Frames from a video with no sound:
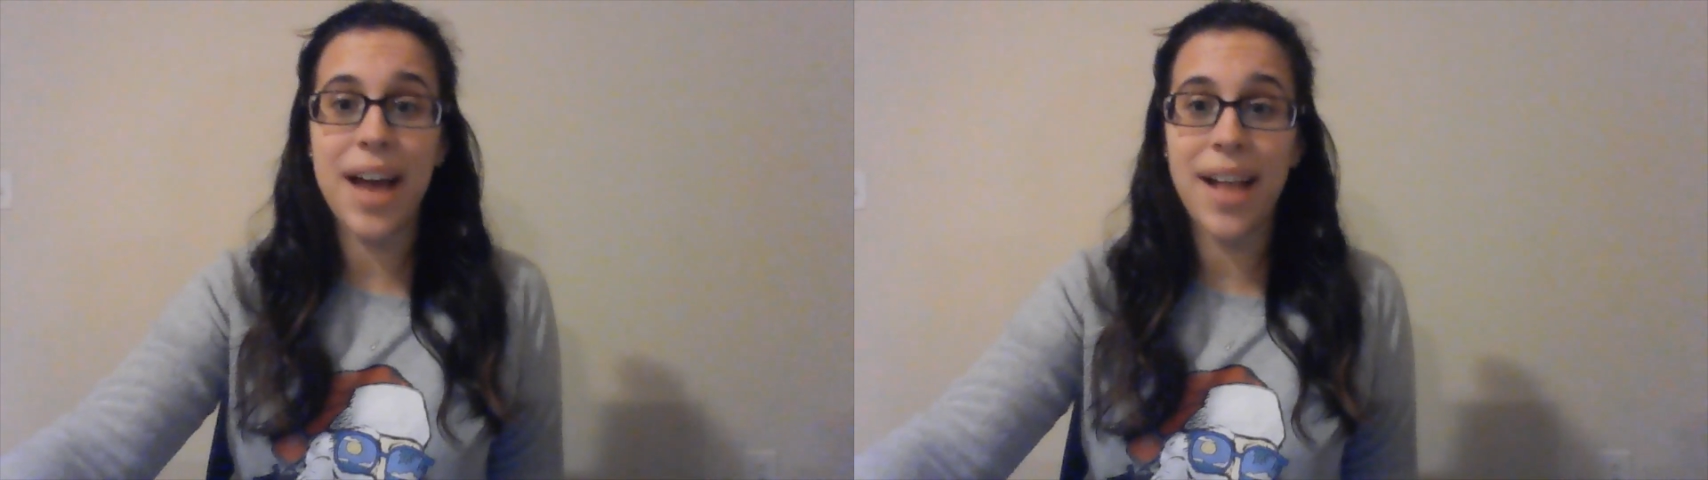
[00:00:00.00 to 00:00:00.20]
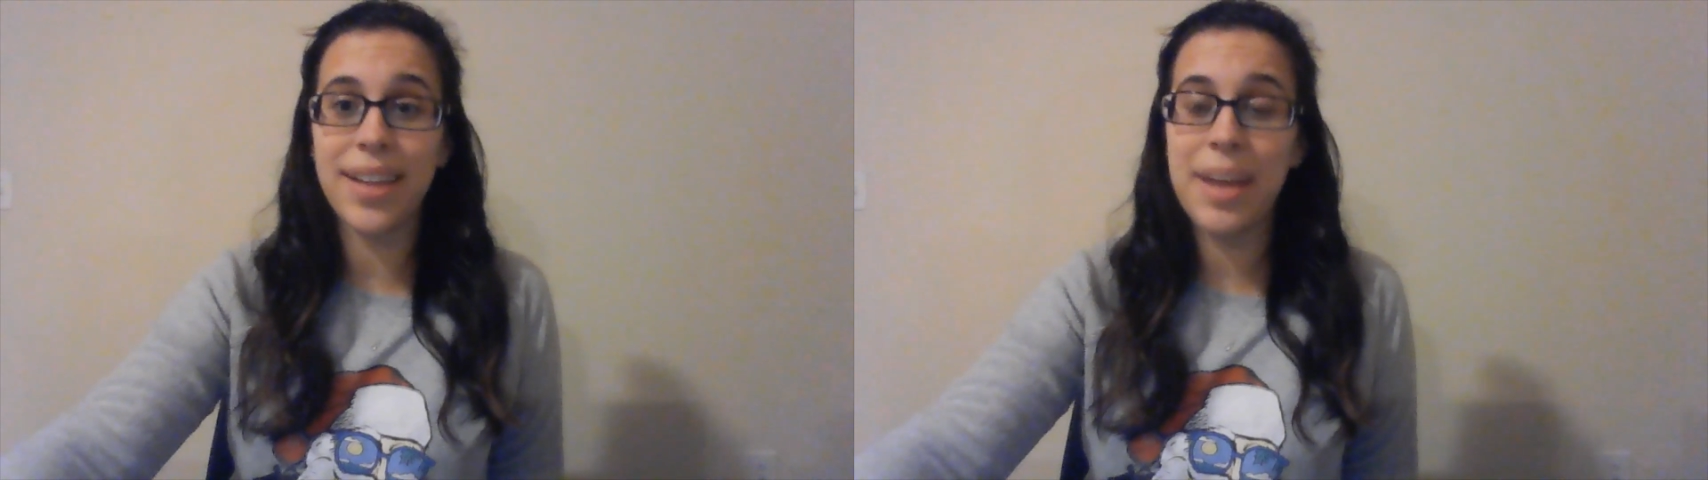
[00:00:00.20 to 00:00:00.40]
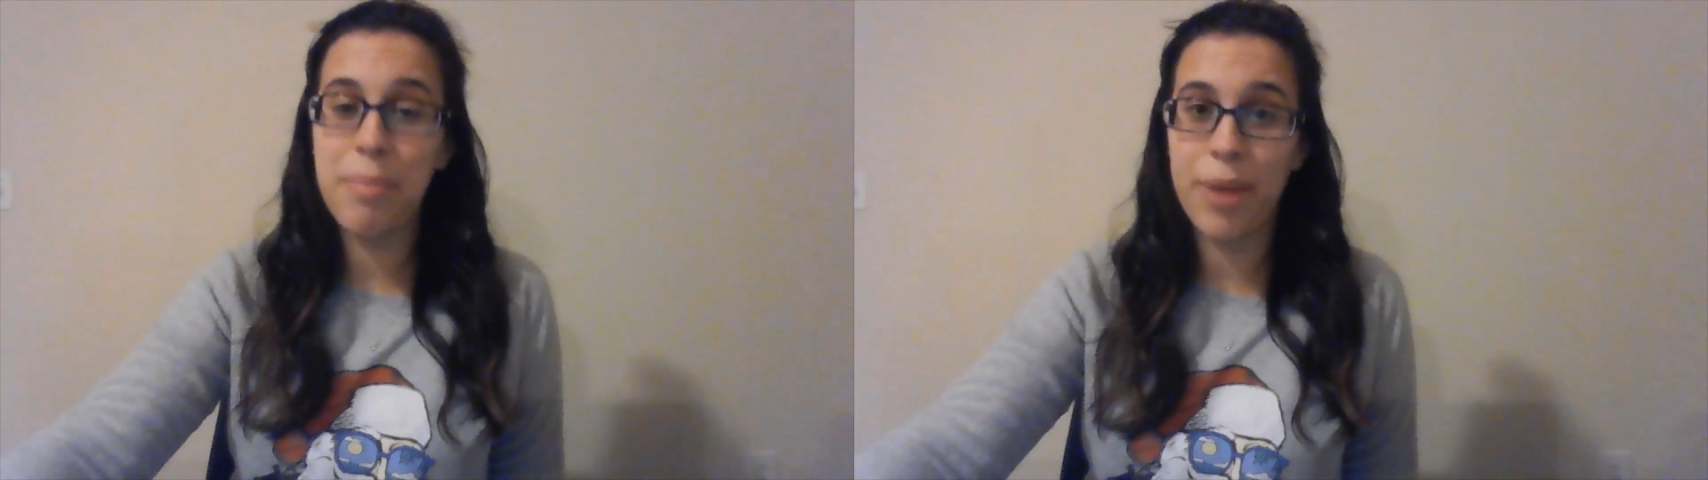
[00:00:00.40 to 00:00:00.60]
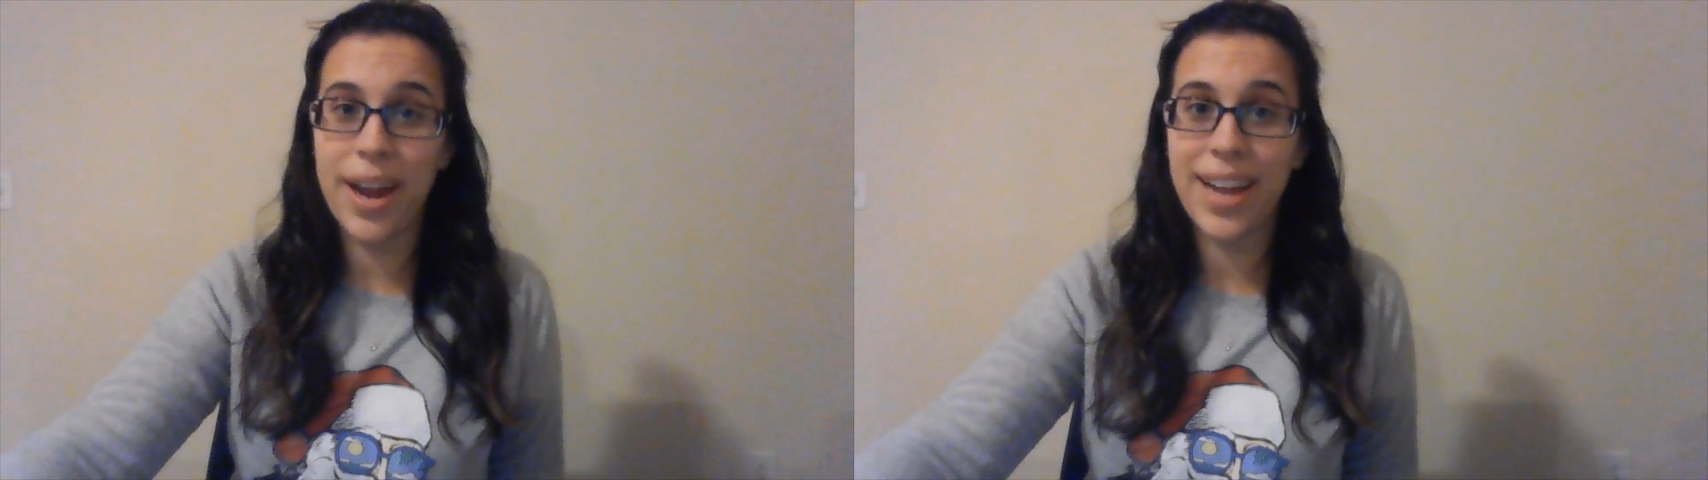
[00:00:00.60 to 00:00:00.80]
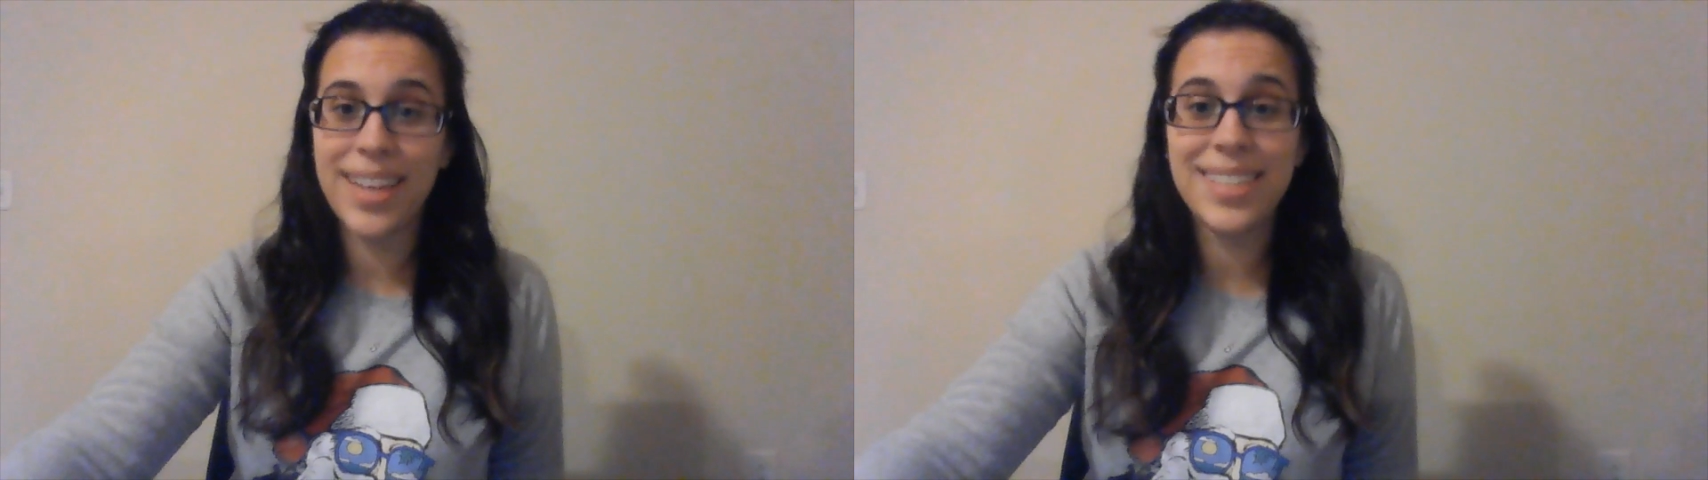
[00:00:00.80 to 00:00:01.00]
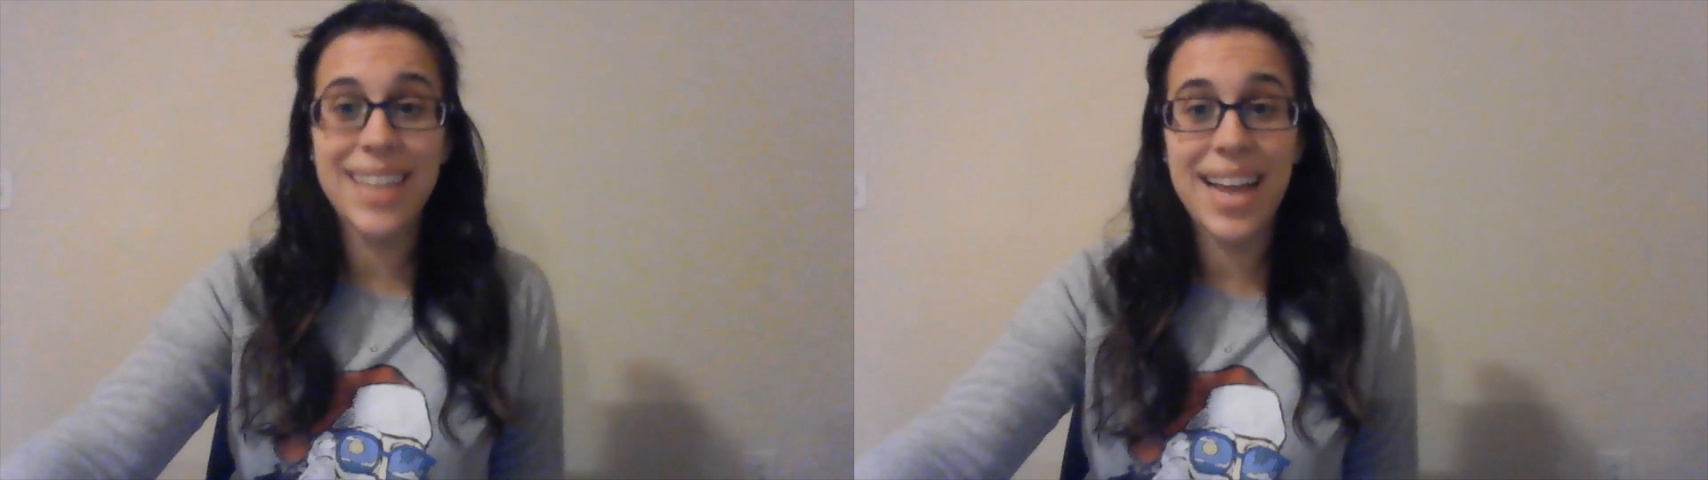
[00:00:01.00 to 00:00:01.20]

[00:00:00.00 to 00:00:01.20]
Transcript: to holiday break,